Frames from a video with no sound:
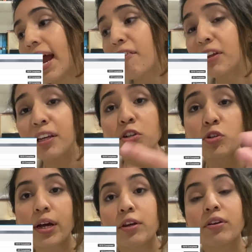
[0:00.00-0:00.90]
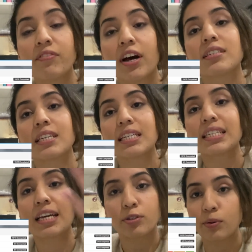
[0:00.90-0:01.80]
Everything you do at university
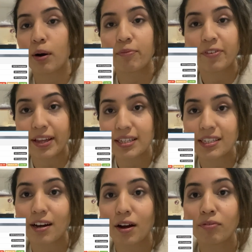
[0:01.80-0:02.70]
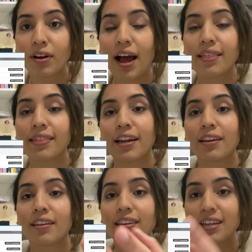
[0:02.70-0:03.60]
sets you up for this stuff, and
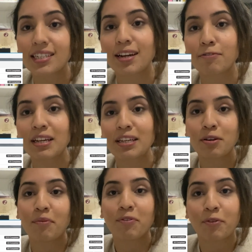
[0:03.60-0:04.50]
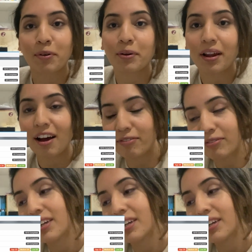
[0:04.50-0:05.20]
then this stuff sets you up for real life.